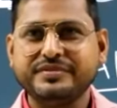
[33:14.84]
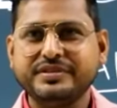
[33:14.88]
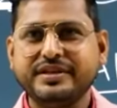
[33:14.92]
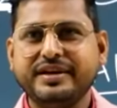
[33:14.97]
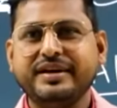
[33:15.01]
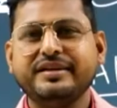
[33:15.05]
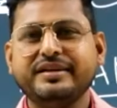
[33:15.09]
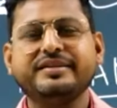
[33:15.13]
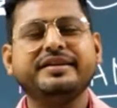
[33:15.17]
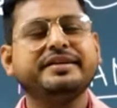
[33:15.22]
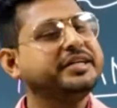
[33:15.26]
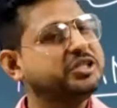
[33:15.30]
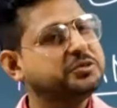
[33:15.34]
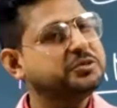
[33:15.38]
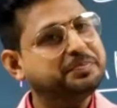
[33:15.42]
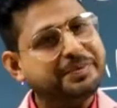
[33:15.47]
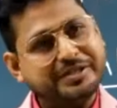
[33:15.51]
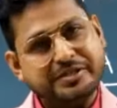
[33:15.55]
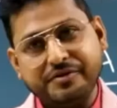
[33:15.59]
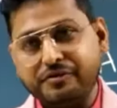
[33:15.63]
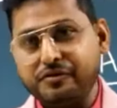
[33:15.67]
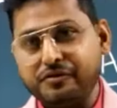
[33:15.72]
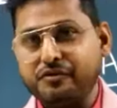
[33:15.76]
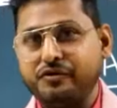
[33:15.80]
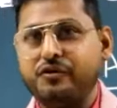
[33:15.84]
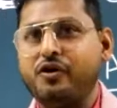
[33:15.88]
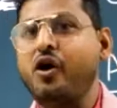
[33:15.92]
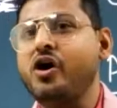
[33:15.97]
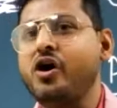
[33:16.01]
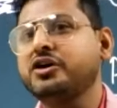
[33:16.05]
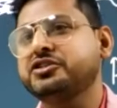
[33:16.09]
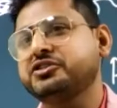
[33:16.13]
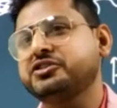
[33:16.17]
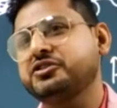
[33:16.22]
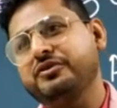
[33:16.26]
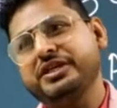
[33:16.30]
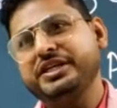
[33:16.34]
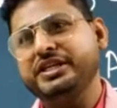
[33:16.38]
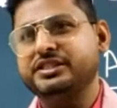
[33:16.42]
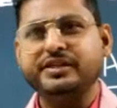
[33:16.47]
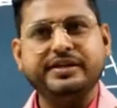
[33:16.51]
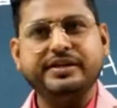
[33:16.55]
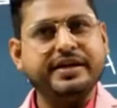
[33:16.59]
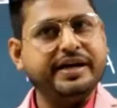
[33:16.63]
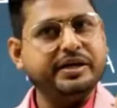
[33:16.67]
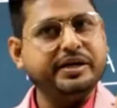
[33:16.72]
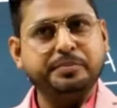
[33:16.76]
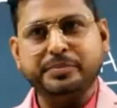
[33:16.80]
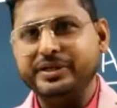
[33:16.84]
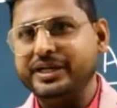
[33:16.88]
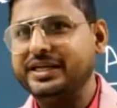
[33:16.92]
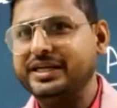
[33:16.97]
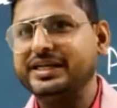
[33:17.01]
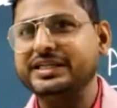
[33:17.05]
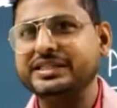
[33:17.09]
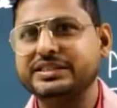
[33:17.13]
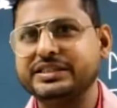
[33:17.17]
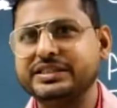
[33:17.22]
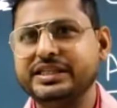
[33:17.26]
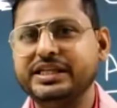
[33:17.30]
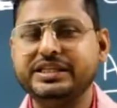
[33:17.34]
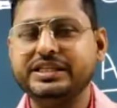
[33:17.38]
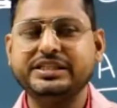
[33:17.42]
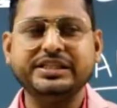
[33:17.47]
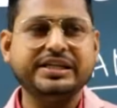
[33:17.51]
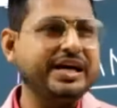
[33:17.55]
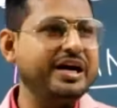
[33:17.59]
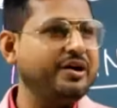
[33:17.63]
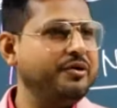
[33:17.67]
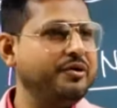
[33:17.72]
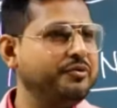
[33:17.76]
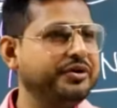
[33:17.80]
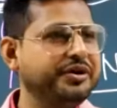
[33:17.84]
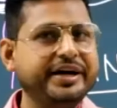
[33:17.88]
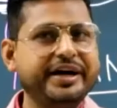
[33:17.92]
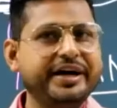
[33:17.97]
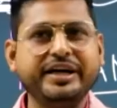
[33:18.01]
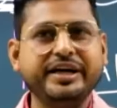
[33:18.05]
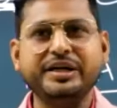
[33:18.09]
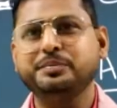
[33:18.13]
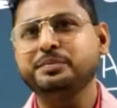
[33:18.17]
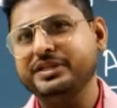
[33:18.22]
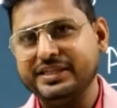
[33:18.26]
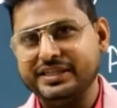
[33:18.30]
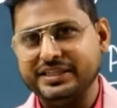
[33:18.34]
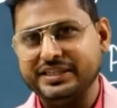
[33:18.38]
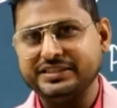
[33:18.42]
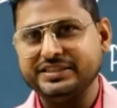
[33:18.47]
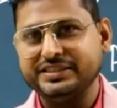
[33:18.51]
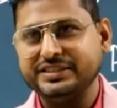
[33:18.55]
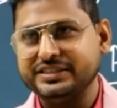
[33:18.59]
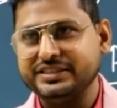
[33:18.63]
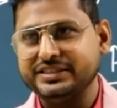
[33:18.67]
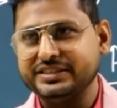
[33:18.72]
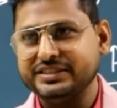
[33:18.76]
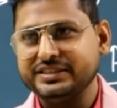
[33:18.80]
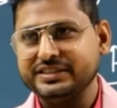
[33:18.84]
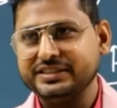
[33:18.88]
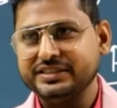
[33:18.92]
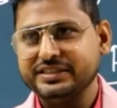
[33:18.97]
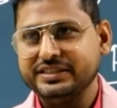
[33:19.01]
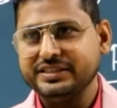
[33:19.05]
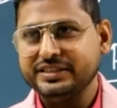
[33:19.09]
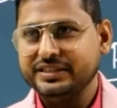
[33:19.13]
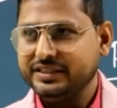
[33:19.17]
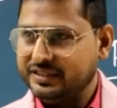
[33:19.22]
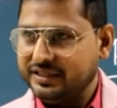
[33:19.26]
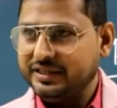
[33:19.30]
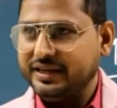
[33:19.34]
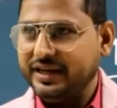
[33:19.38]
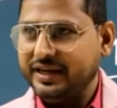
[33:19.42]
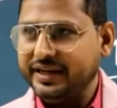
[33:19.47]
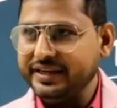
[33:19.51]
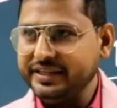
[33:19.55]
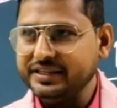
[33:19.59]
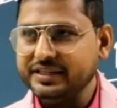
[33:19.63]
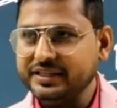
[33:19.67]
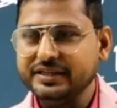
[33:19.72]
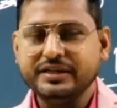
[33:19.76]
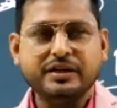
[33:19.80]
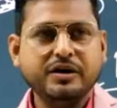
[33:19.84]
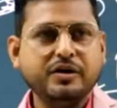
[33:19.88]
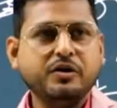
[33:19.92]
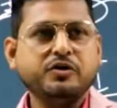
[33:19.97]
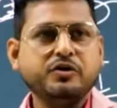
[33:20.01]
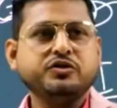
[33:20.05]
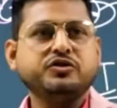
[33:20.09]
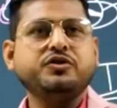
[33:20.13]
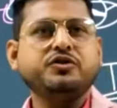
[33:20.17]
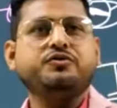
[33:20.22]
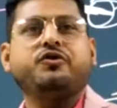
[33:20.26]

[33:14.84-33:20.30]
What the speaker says: There is a specific cost for each and IP address, each and every IP addresses, right? So for